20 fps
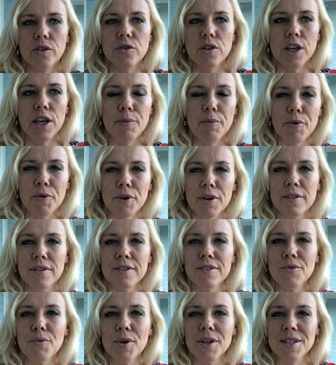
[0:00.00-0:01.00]
to keep our
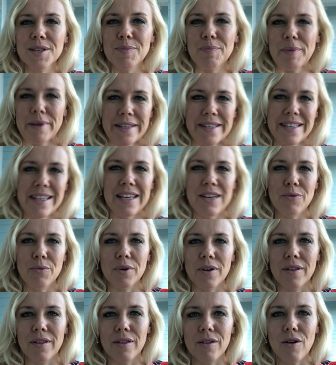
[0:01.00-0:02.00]
little ones busy
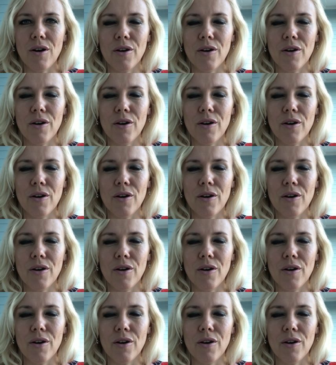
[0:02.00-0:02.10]
with